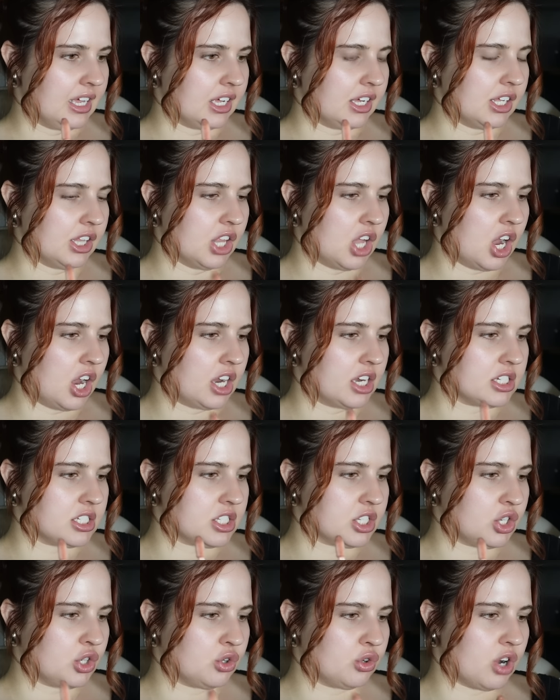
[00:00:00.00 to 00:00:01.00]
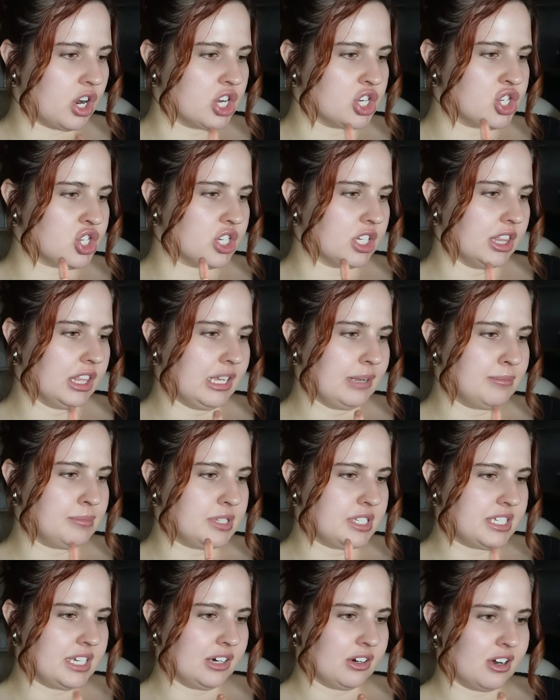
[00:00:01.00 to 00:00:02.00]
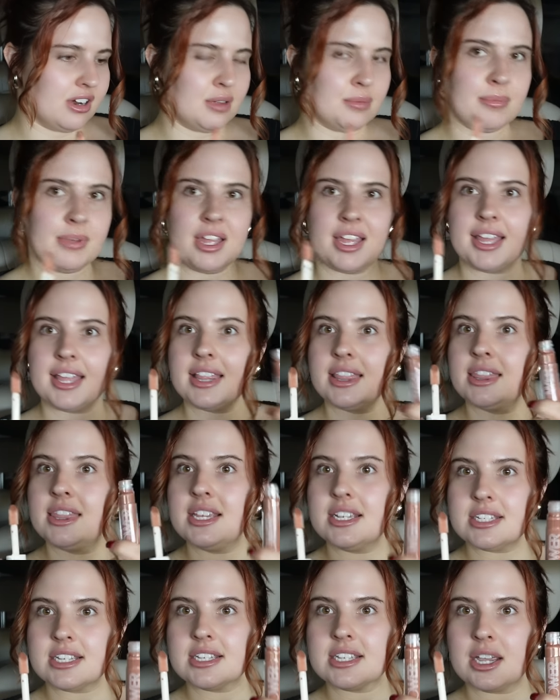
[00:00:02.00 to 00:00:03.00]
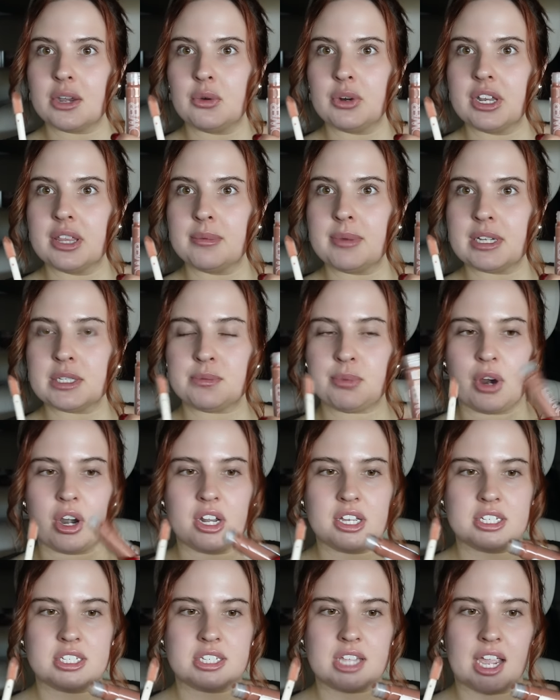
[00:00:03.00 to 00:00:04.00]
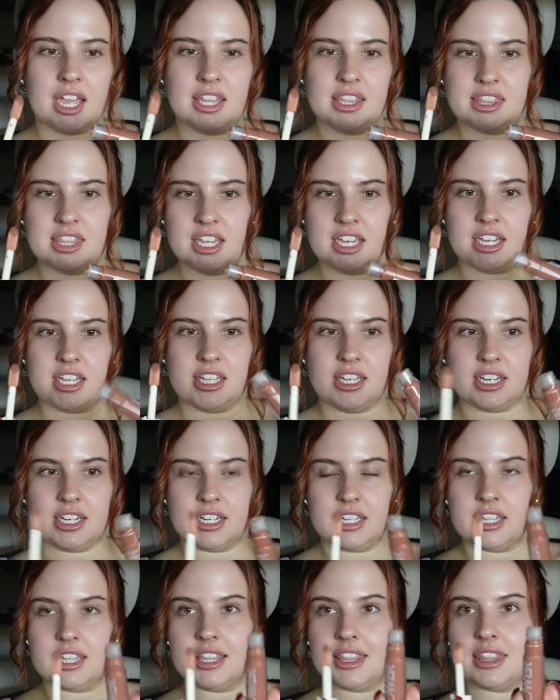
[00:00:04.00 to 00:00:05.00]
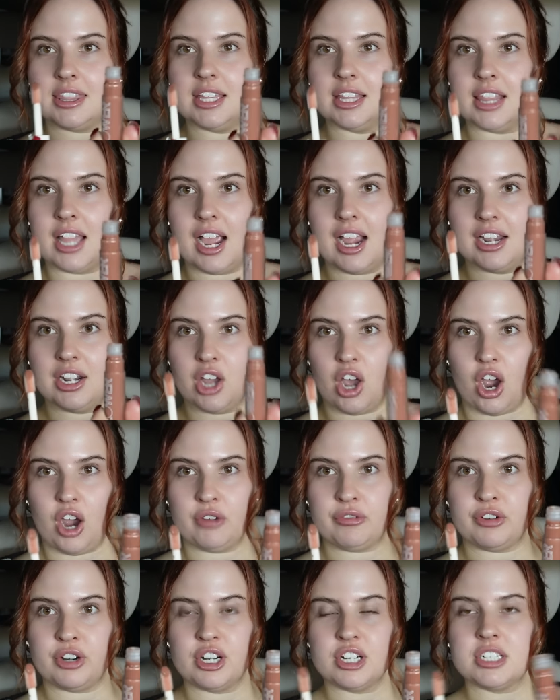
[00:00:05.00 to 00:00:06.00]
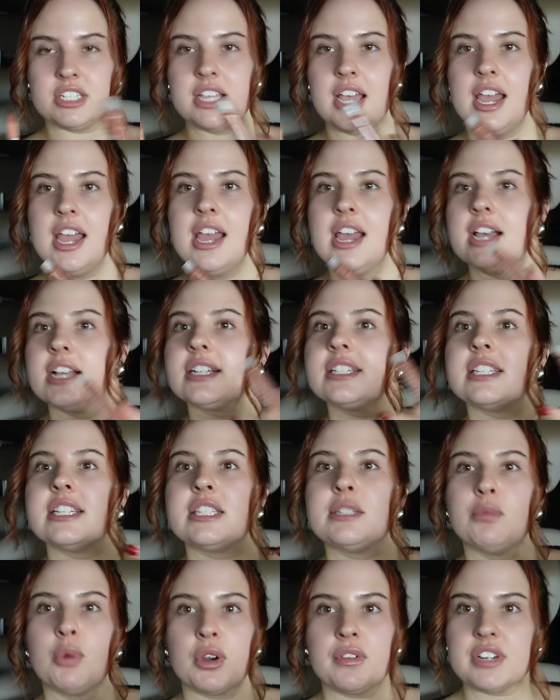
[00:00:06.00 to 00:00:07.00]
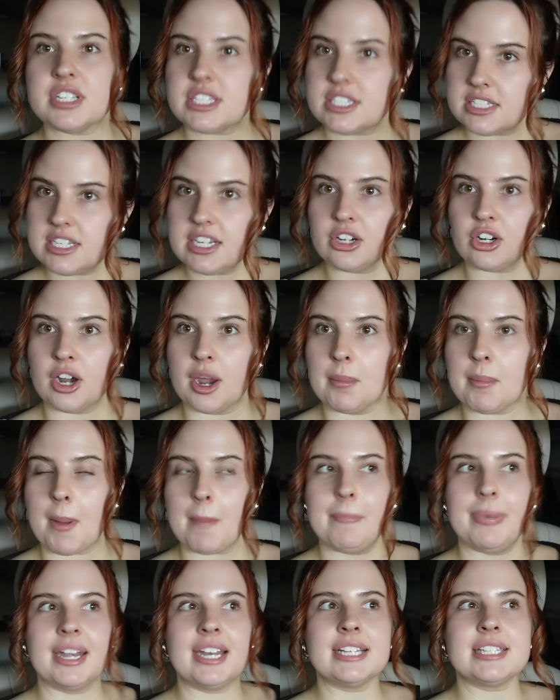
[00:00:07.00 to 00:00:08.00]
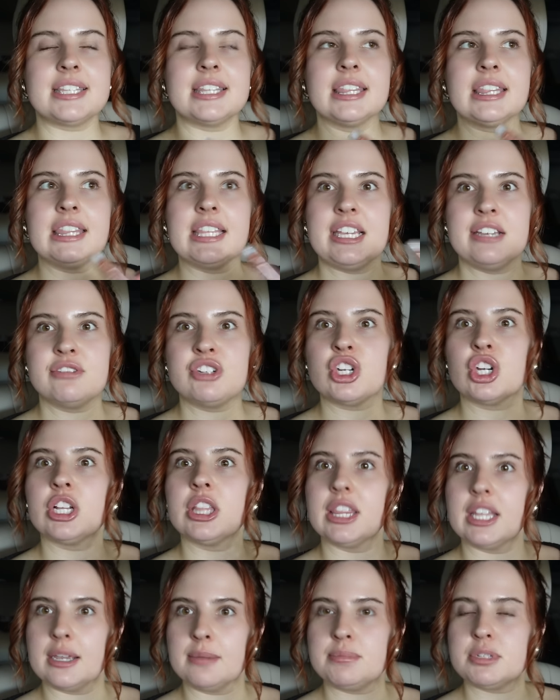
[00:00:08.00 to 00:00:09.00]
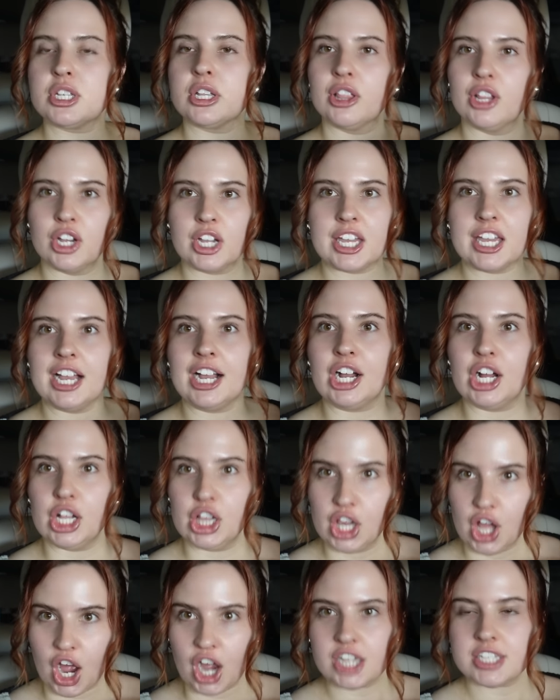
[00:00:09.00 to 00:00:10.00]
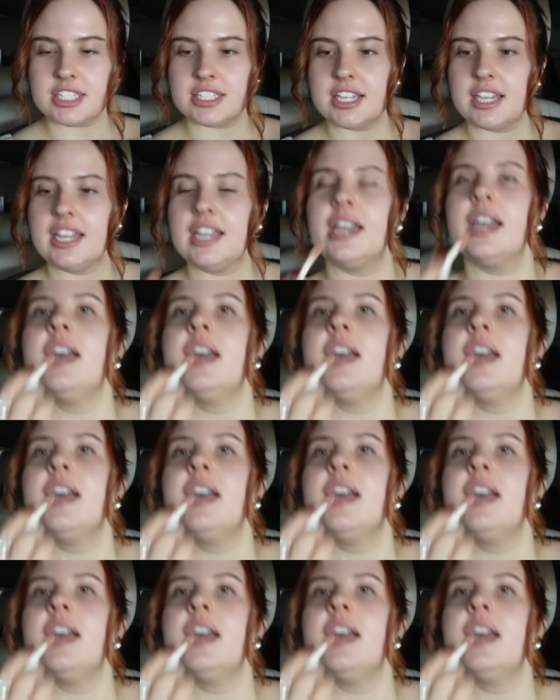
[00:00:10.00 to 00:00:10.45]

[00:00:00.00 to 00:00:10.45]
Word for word: Gloss Crush Lip Serum. This is like one of the best products I think the line offers because it's more of a serum, but it leaves your lips looking glossy.